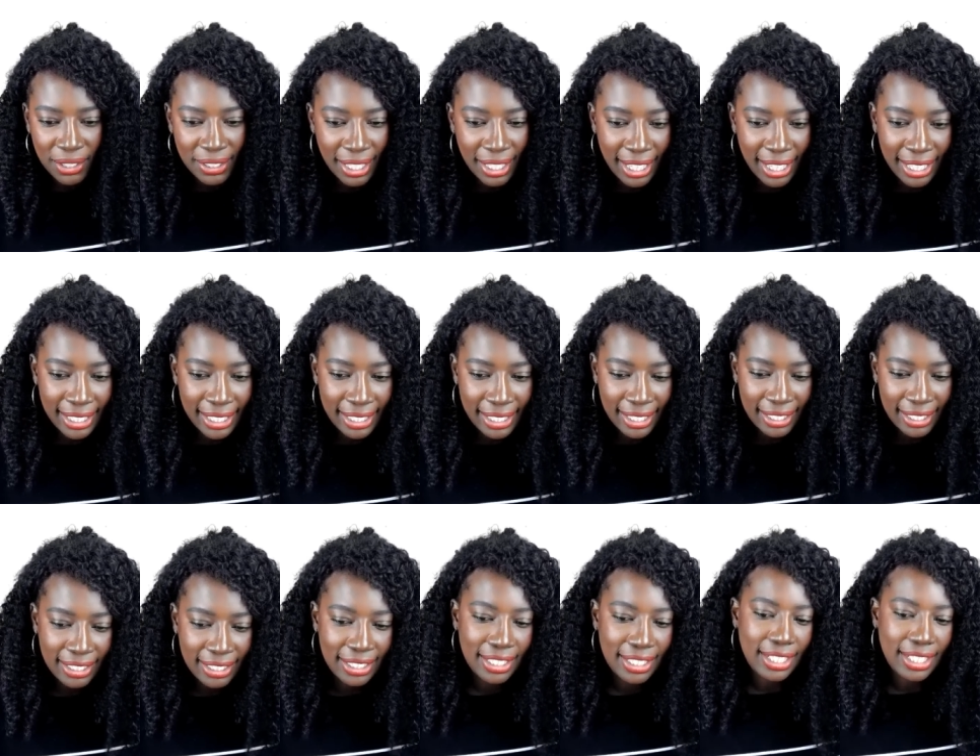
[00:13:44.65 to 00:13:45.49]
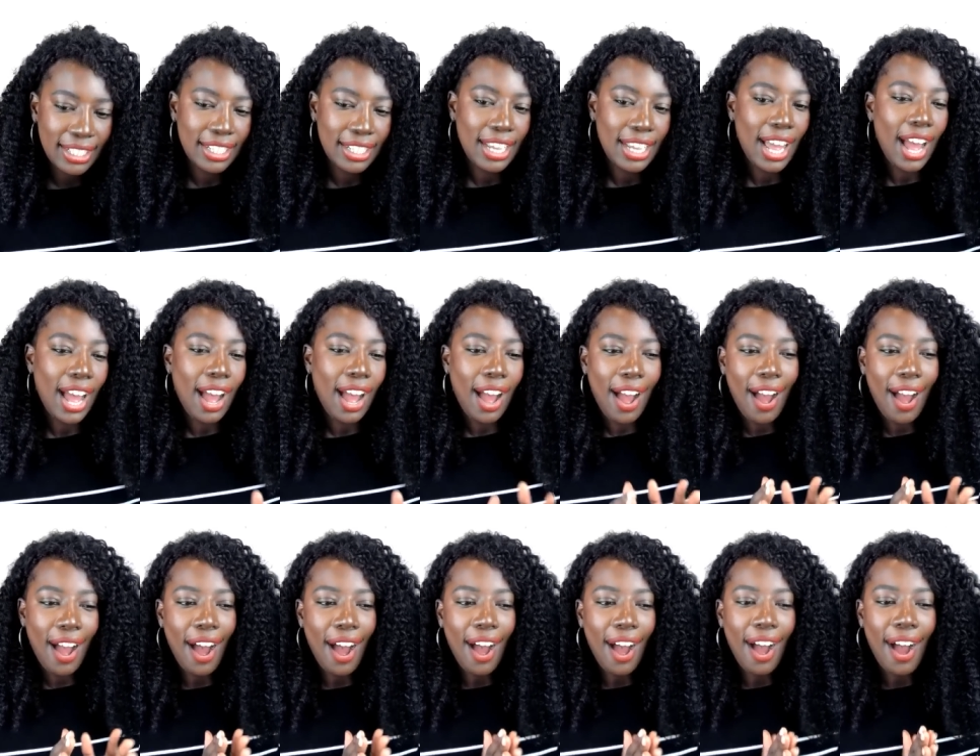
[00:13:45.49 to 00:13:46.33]
like
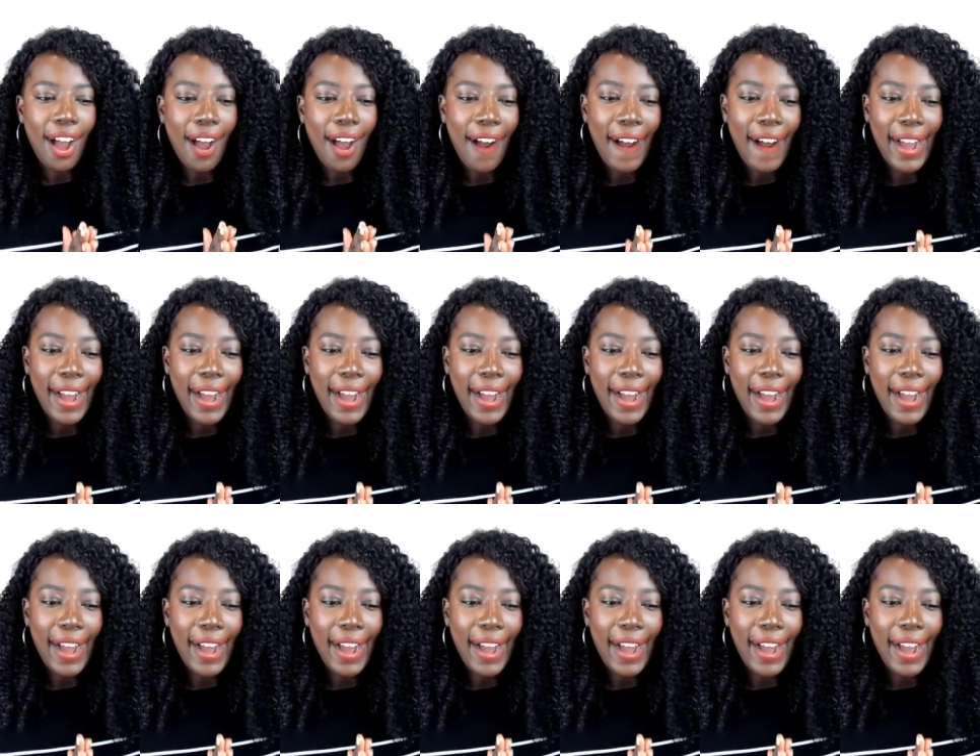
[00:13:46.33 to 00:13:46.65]
I